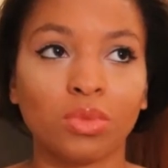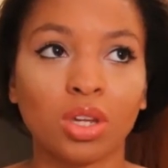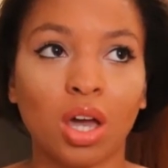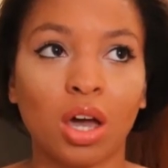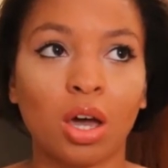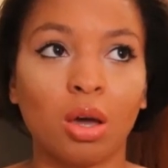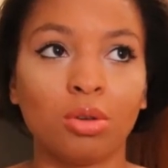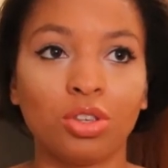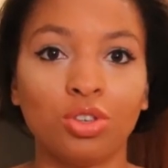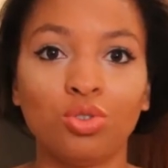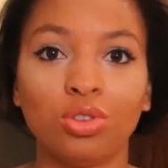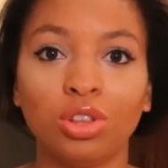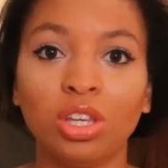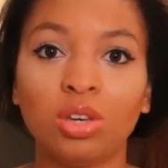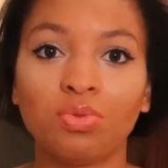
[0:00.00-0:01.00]

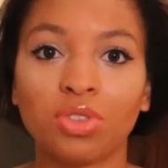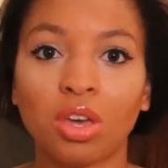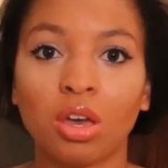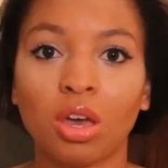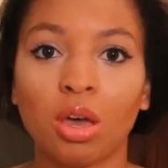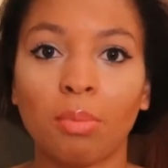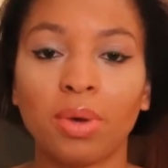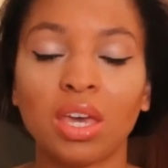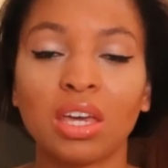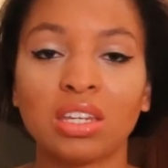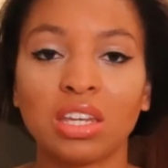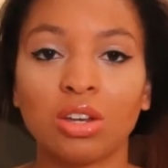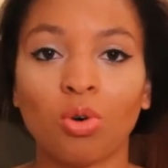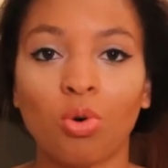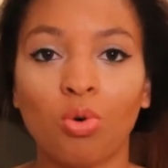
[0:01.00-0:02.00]
leave the
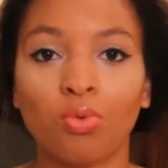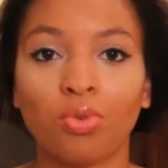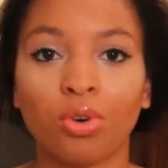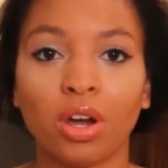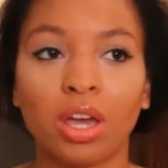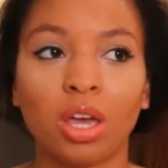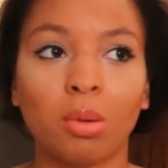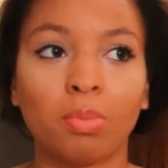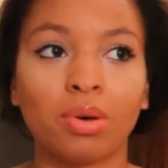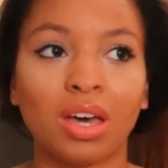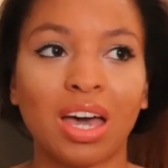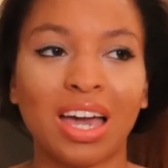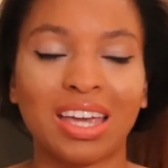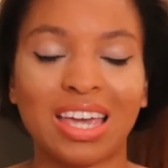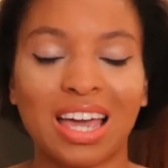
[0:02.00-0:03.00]
band-aid over it,
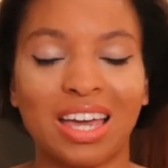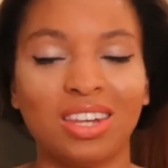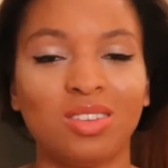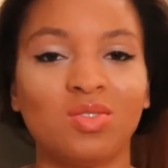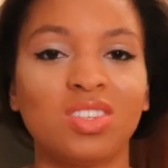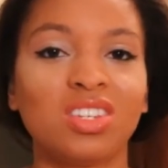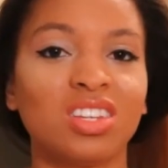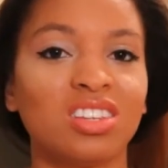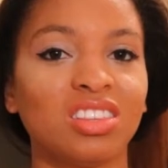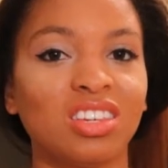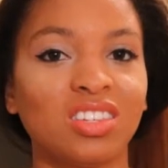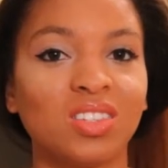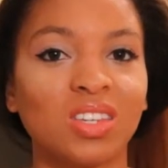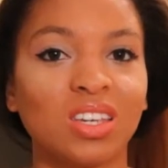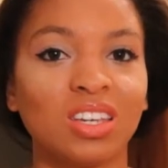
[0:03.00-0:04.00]
but I kind of didn't
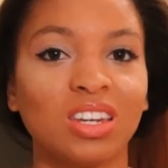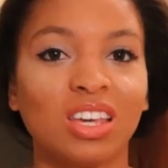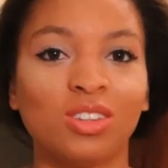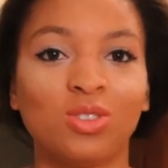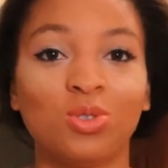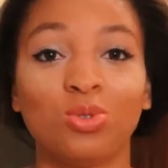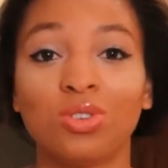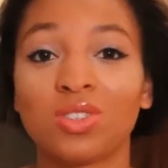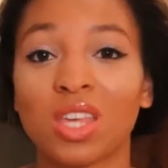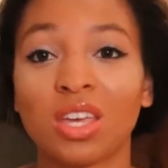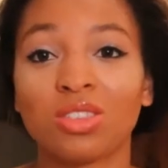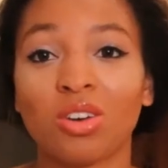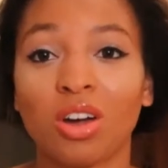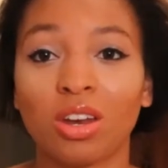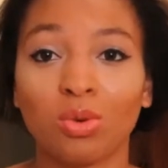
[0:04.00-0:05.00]
listen. As soon as
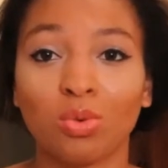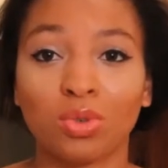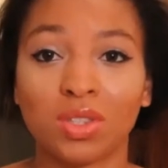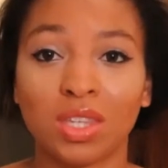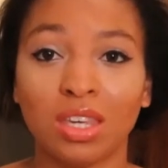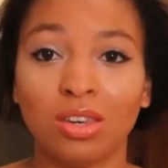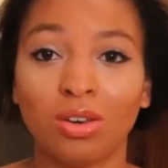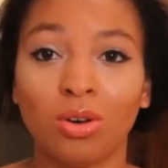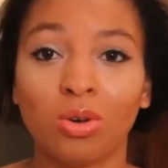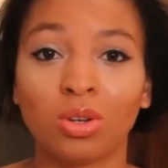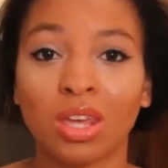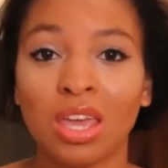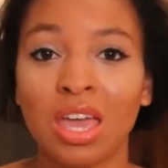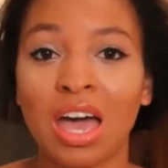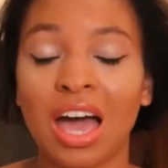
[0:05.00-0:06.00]
I thought it was
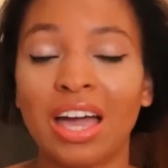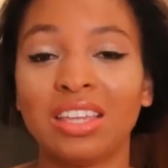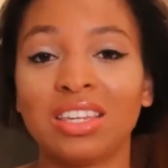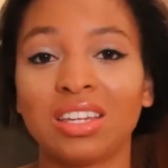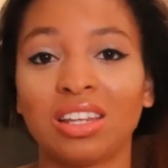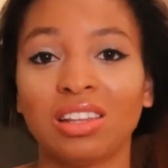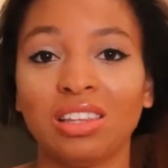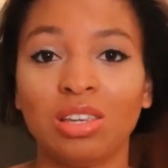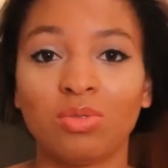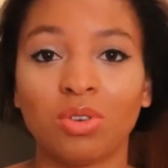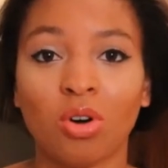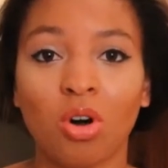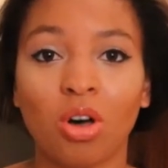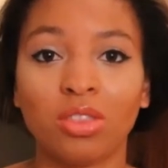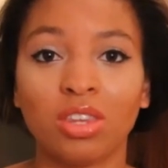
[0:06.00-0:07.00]
healed, I didn't leave
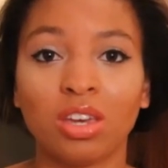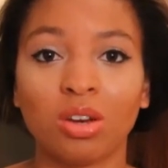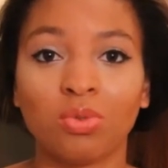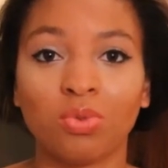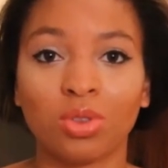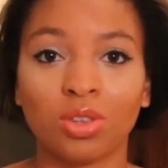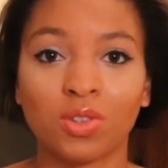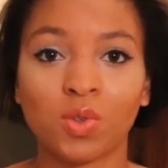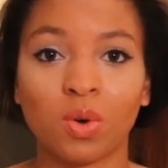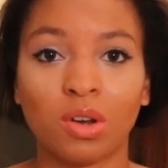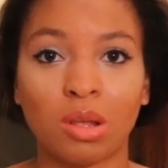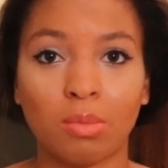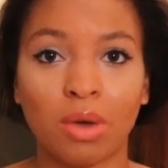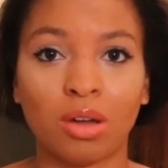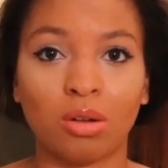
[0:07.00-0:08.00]
it on there for the certain
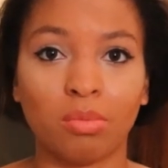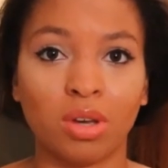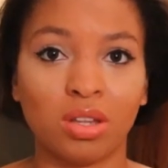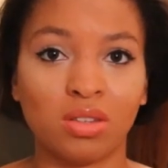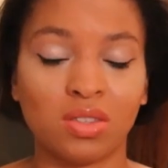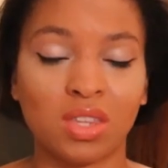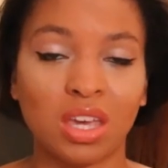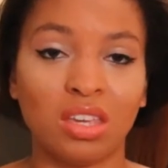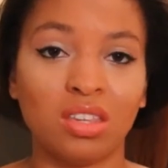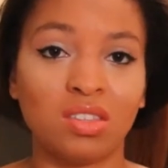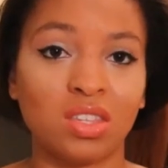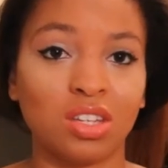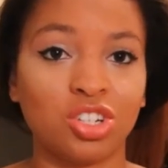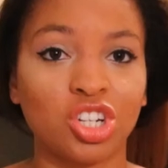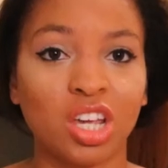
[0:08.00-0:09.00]
amount of months that he
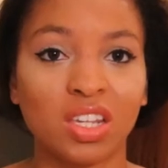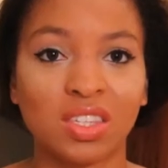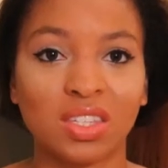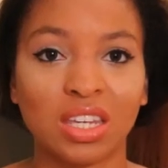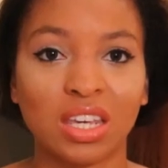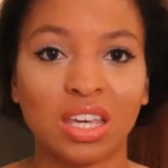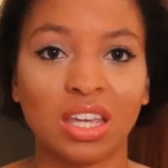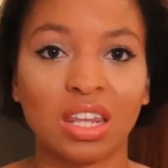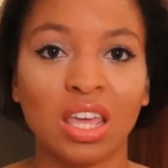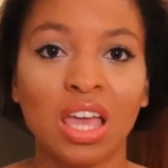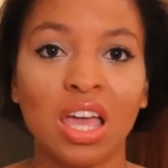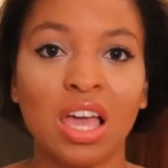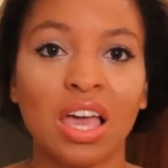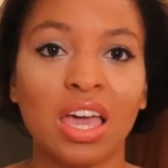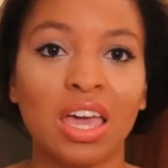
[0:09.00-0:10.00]
suggested.
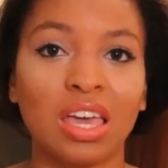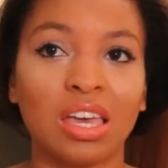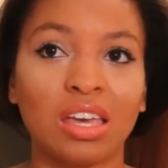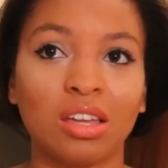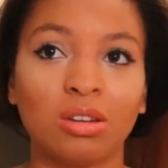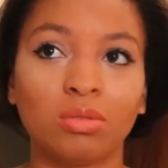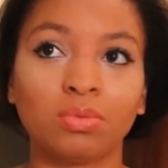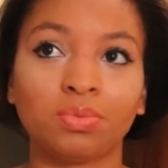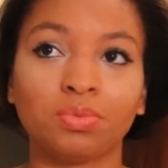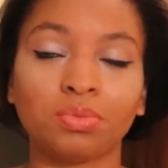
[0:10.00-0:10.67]
And